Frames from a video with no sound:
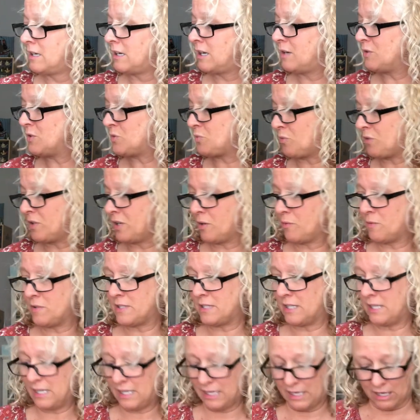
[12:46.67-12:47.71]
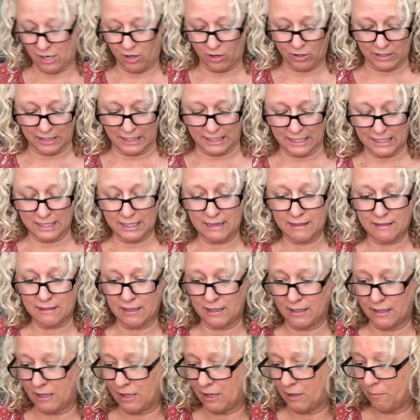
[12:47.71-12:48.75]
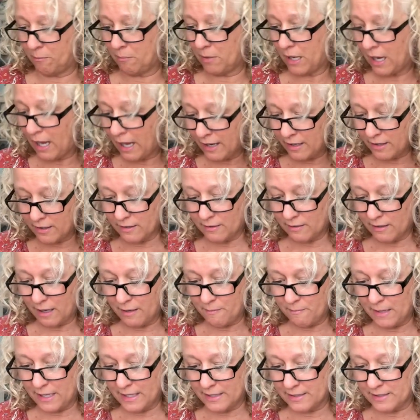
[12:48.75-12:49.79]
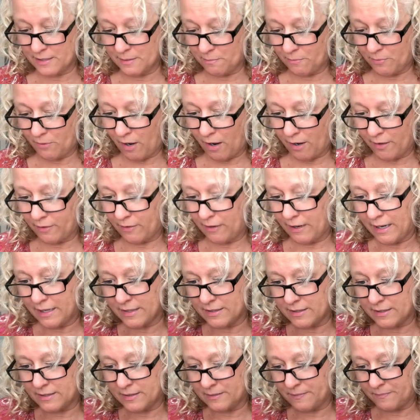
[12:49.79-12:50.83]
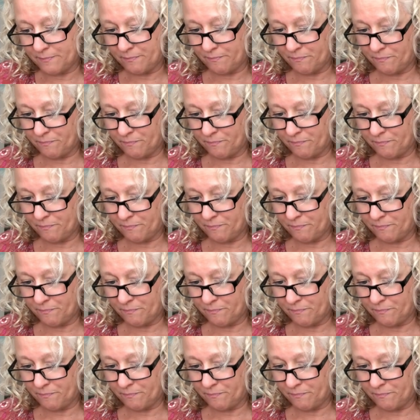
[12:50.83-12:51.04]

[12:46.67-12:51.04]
was worried I wasn't going to get hardly anything done, but I, I made some progress.